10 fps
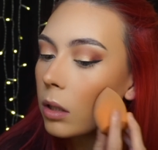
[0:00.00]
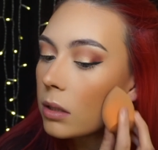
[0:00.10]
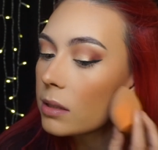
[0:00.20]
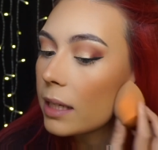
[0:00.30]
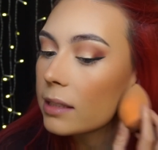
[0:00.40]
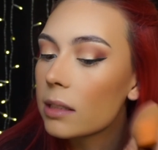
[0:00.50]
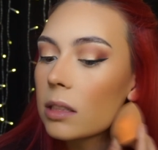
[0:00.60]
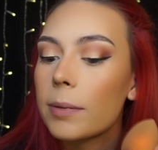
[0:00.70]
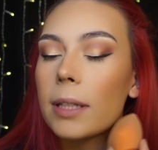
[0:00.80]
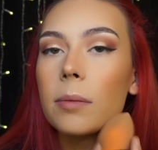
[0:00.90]
setting
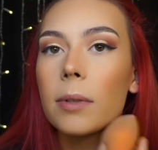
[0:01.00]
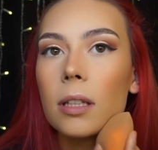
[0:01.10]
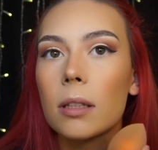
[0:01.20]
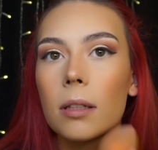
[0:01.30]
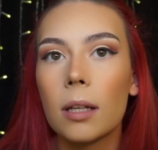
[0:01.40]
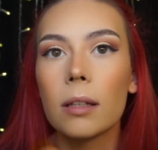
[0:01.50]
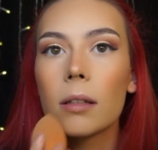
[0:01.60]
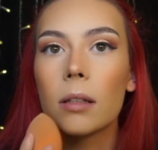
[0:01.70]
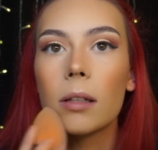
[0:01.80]
spray to make it look like